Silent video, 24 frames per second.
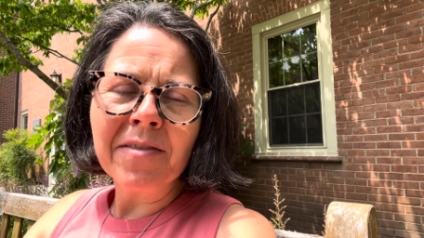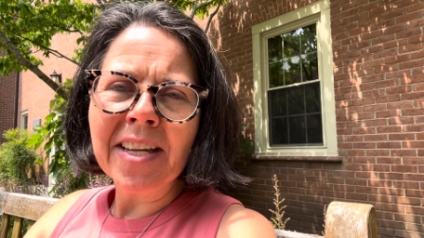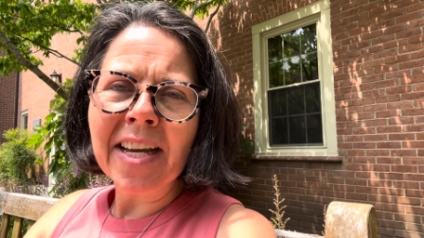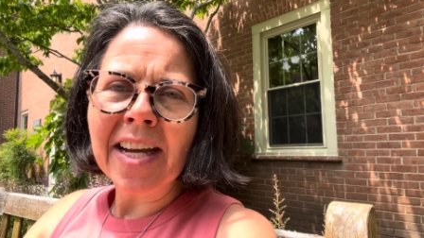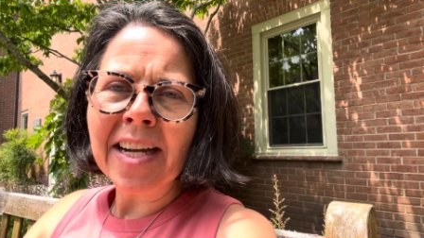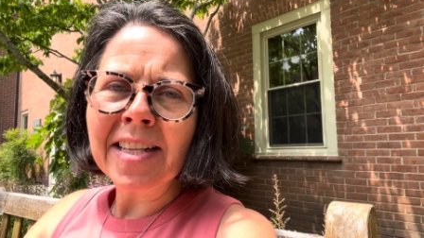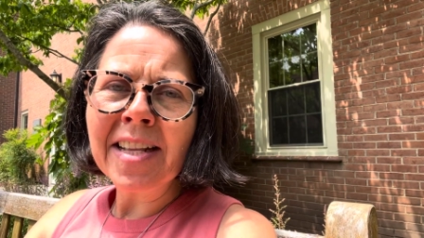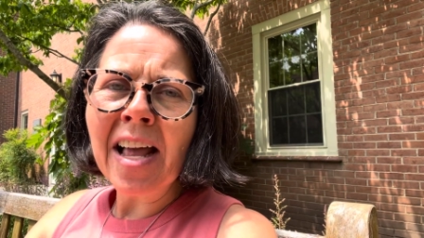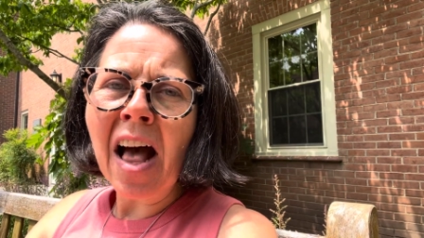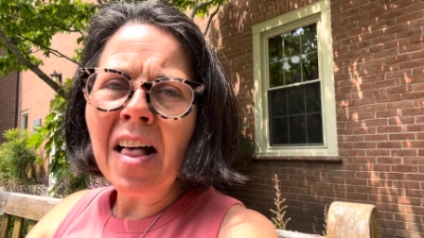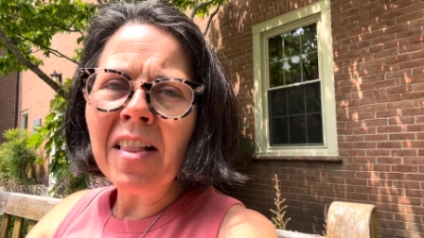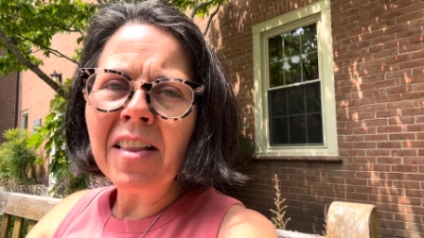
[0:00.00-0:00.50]

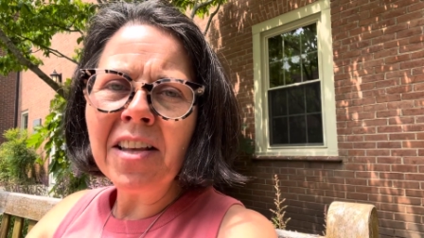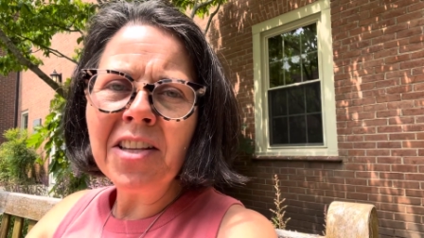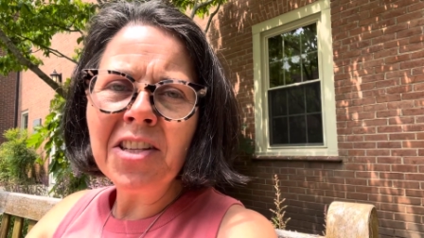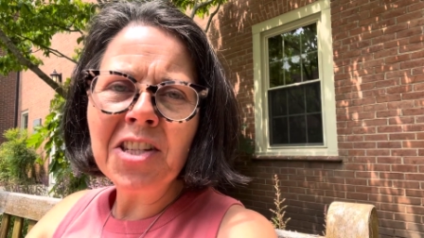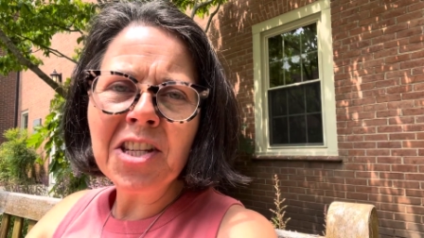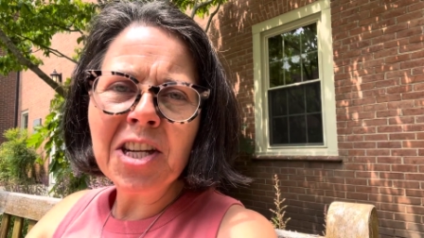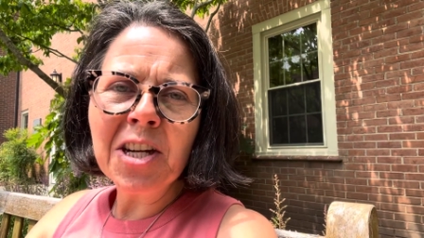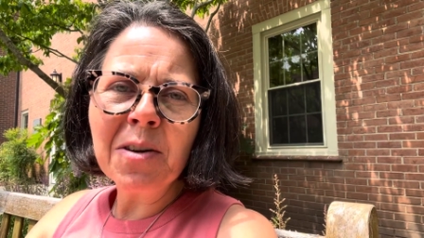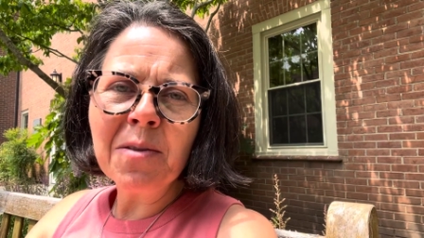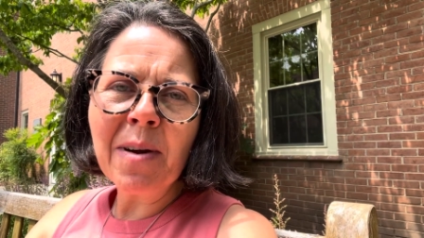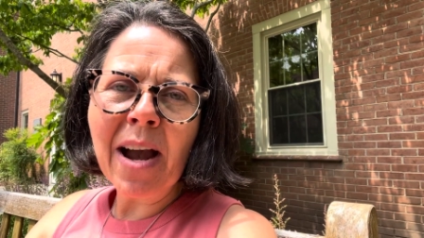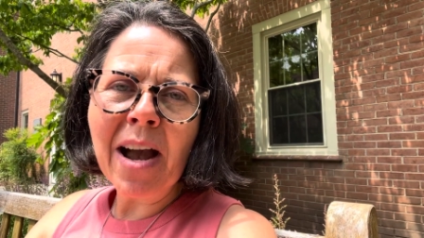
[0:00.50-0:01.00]

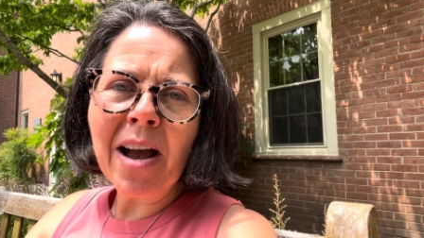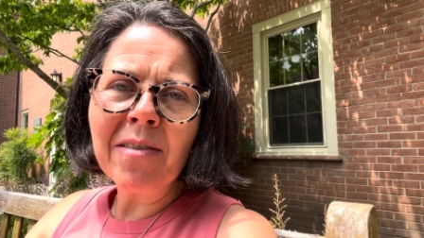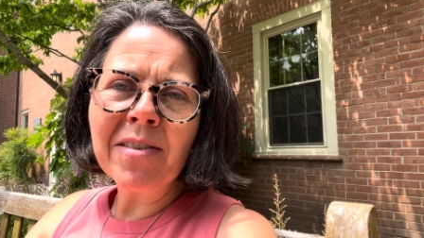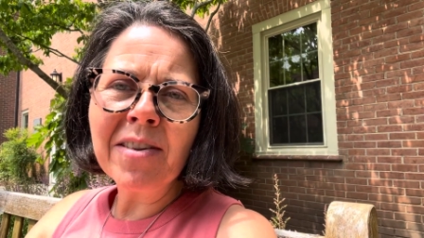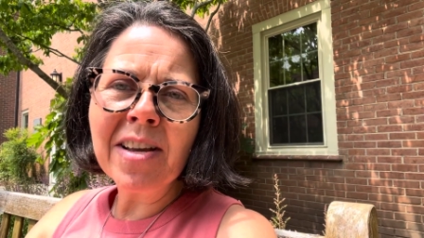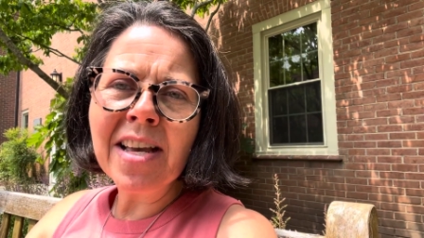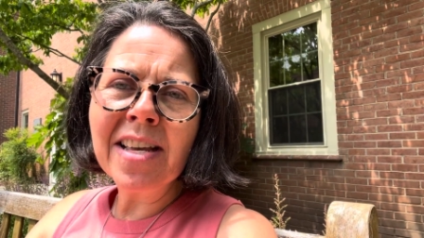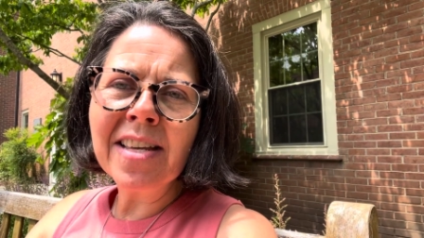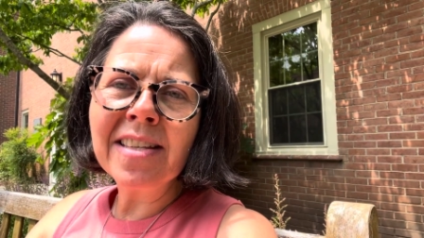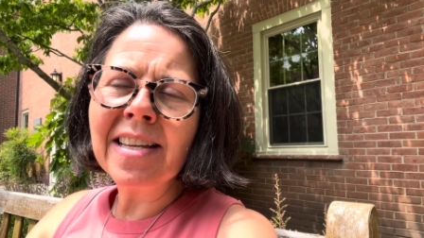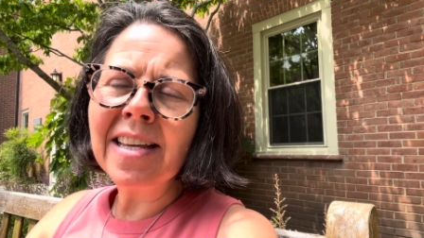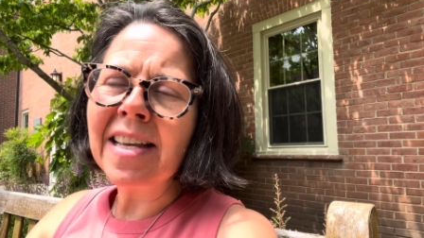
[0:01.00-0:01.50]
technology around
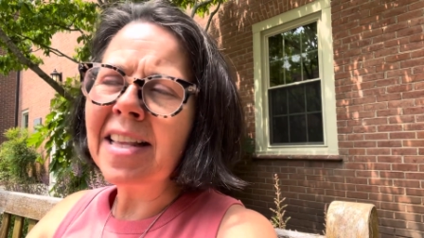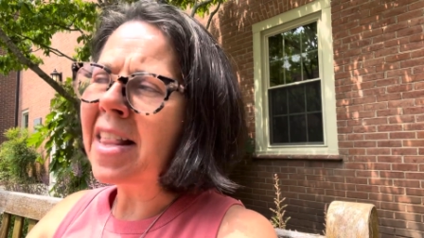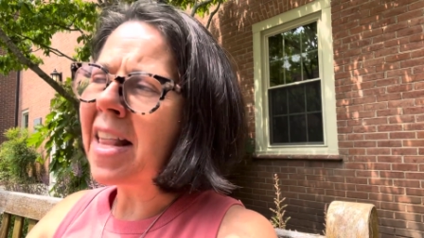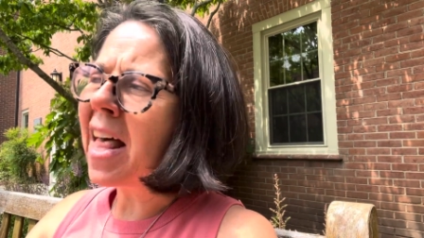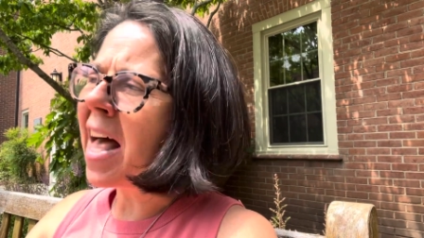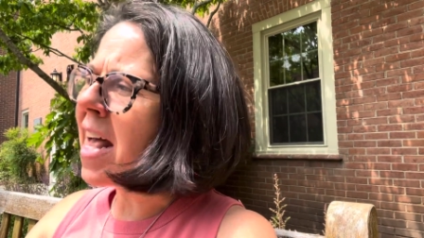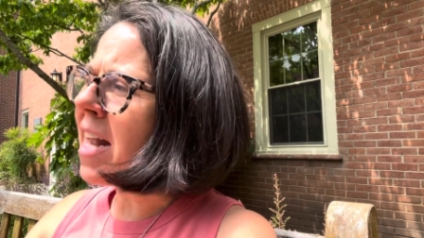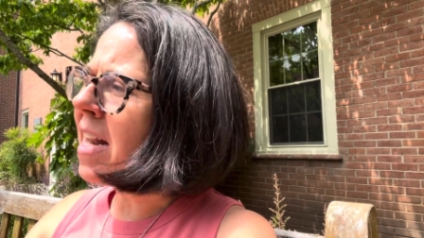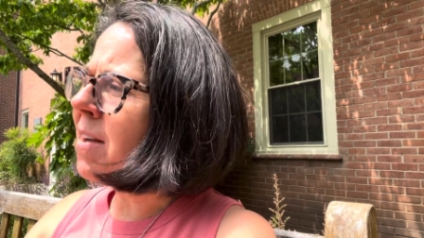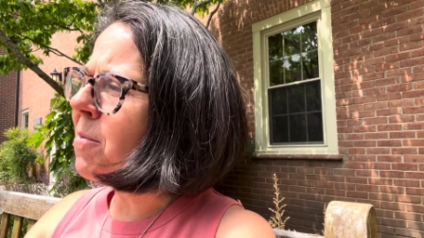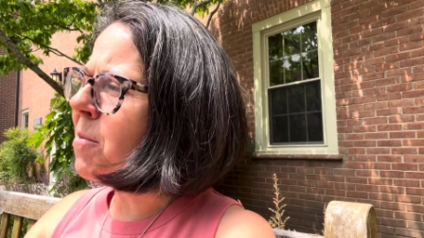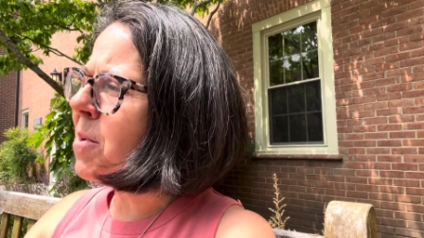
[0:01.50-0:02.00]
us and lot,